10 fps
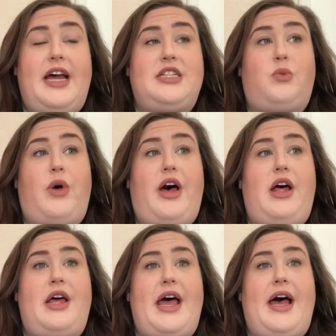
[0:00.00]
as
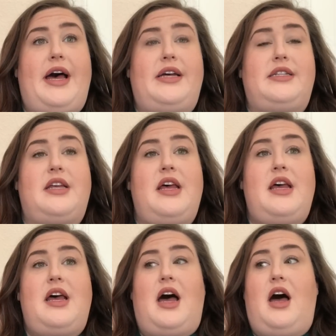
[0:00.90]
well as
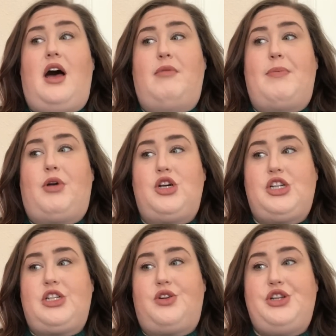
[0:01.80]
a
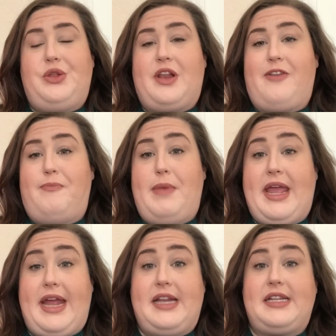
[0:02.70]
purchase or two that I've
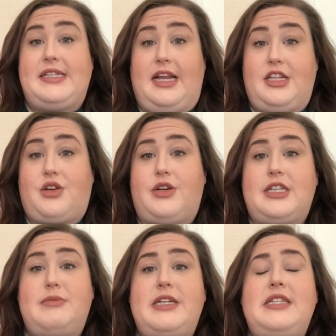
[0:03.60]
made since
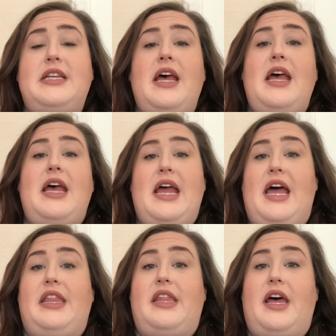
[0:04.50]
Christmas.
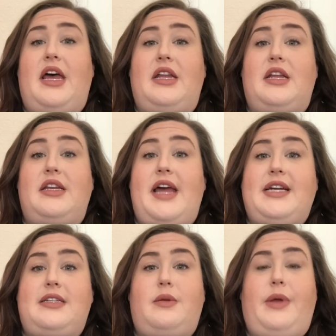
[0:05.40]
And then
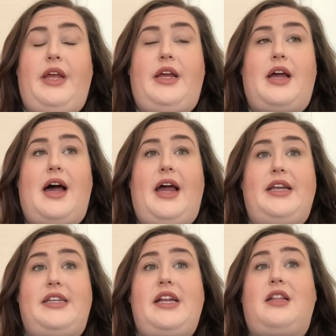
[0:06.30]
next week I
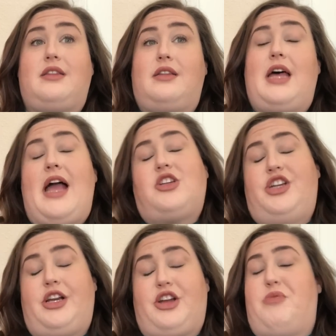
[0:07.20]

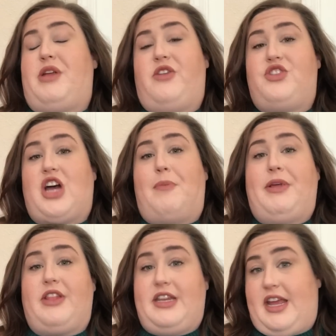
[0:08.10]
actually did a good bit of
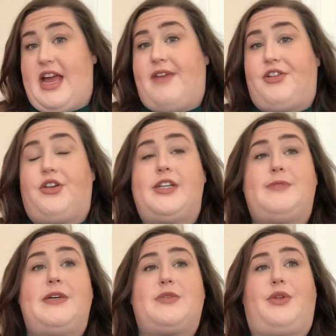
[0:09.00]
shopping the day after
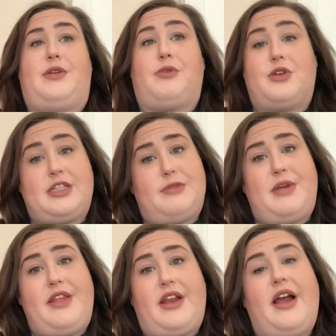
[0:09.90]
Christmas with some Christmas
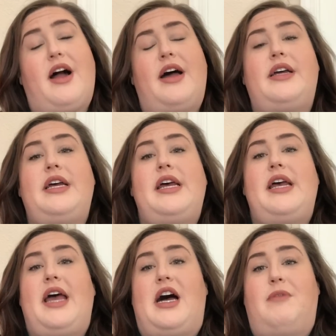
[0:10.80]
money that I got.
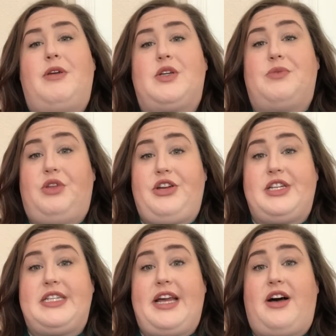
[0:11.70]
There were some really
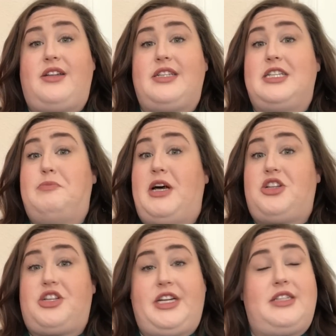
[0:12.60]
good sales,
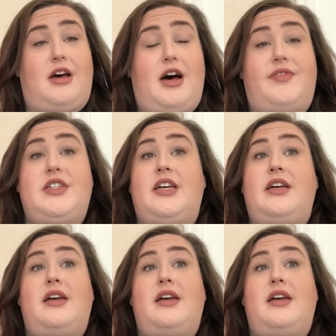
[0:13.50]
especially at Loft.